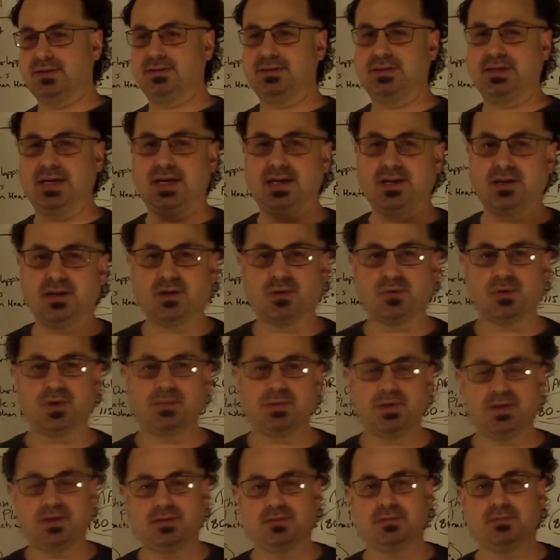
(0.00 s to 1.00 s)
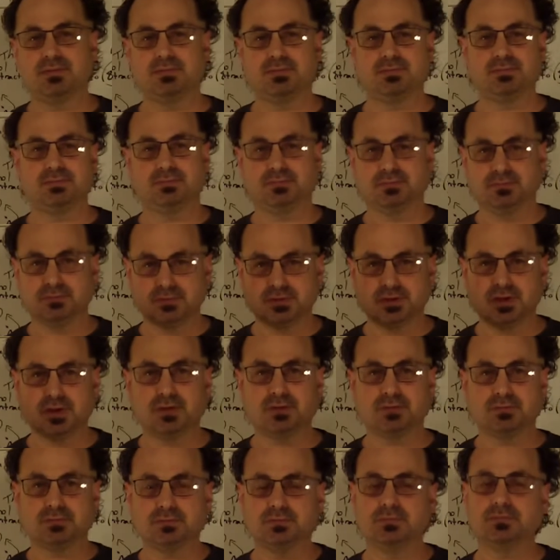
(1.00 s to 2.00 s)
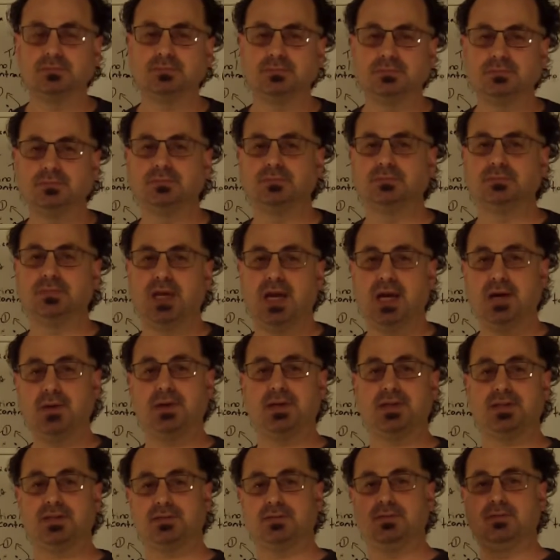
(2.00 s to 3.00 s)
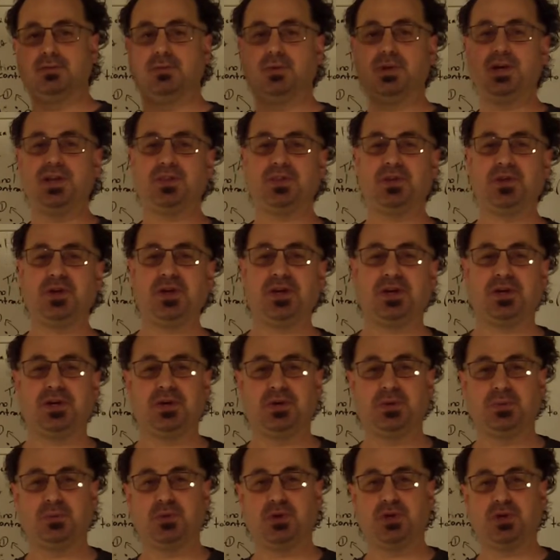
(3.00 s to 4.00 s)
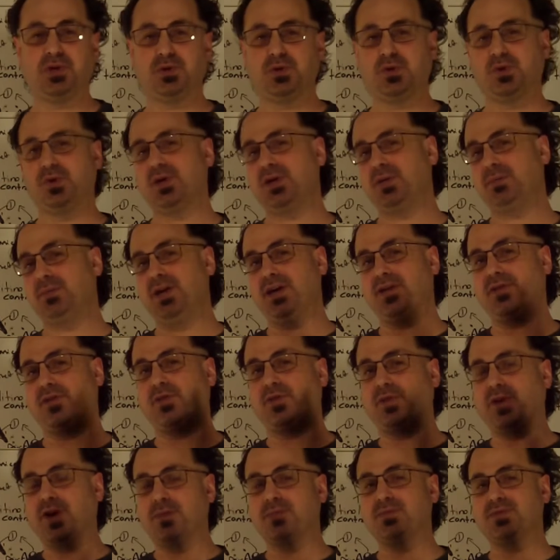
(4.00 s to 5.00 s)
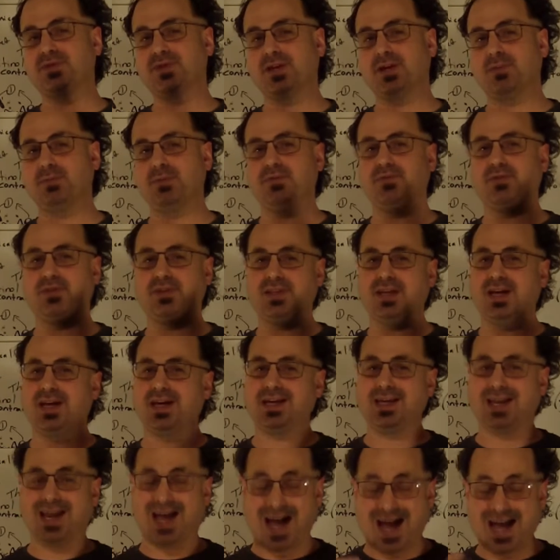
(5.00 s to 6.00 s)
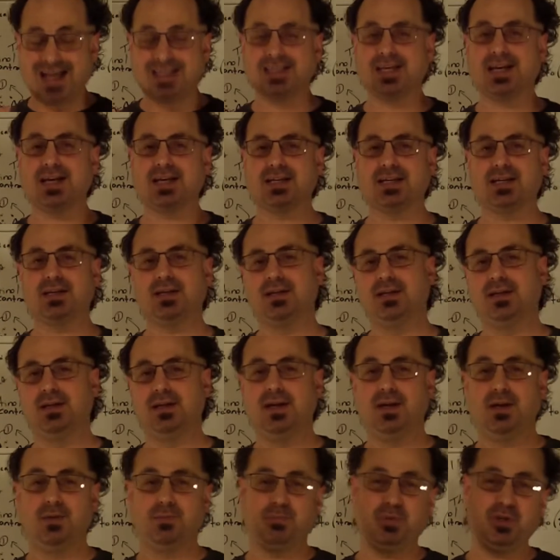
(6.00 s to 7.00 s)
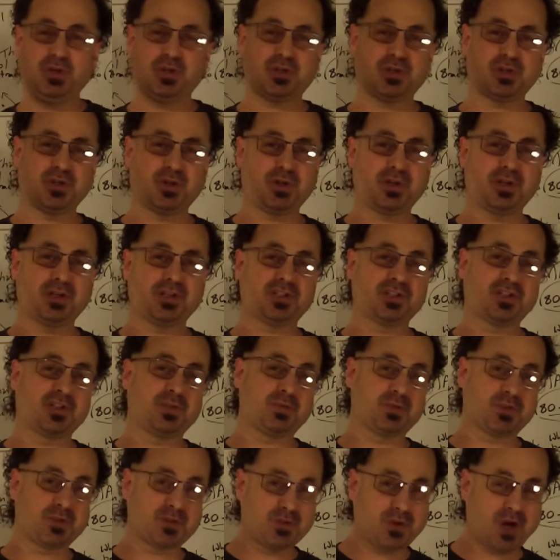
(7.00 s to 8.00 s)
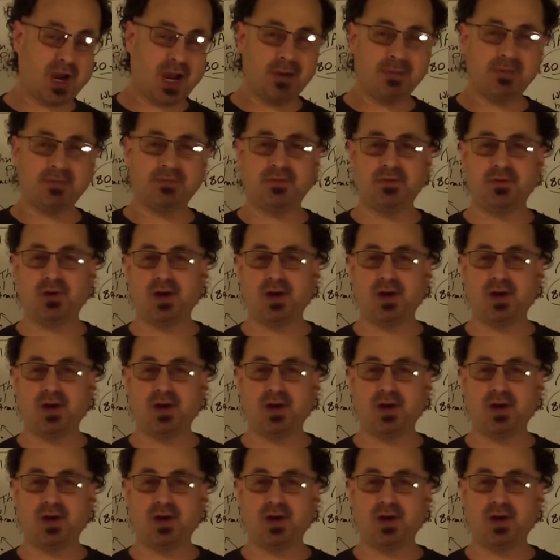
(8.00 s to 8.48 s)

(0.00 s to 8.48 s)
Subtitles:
nitinol ribbon. So, anyways, what do you think? Pretty cool. Give me a thumbs up if you like it. I like it. Be sure to subscribe if